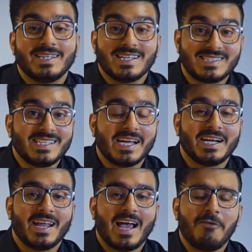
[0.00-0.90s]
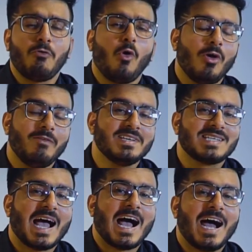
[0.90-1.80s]
That said, I've always
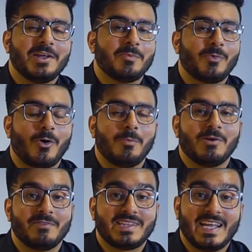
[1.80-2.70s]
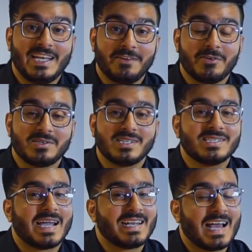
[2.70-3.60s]
had a problem with Alienware's
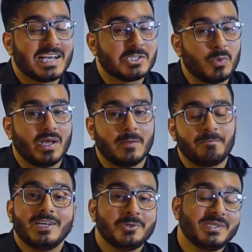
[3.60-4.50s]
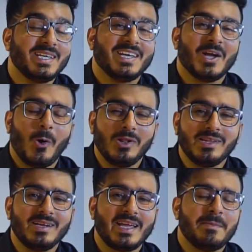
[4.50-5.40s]
design as well. You see, all
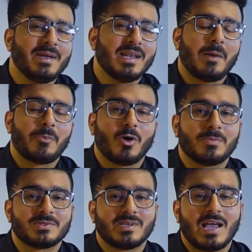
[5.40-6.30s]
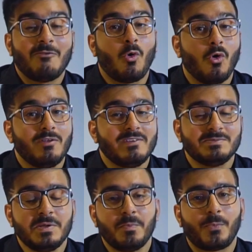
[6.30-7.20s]
the gaming laptops have always
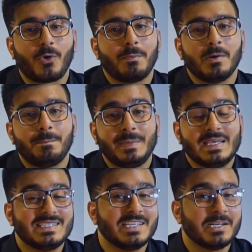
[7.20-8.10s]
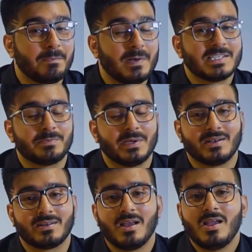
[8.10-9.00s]
been proper PC
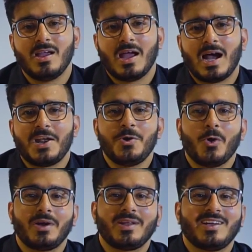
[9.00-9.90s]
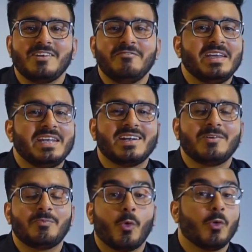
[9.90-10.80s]
replacement and not
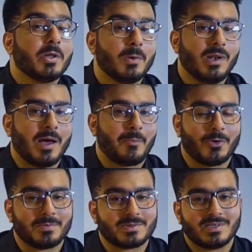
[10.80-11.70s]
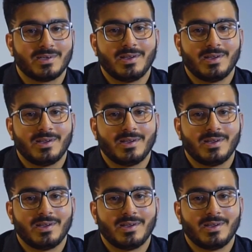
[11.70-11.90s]
convenient portable laptops.